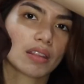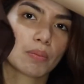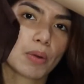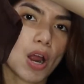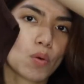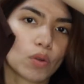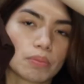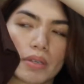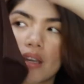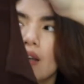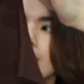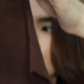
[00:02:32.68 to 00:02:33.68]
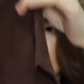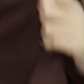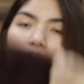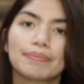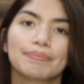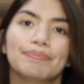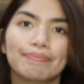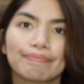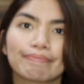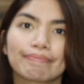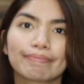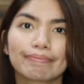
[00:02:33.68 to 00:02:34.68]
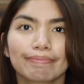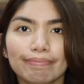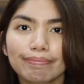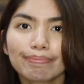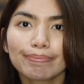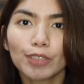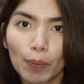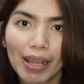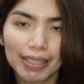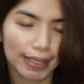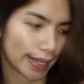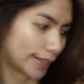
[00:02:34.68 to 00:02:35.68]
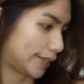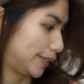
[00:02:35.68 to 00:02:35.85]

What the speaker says: the brown one, because you're basic.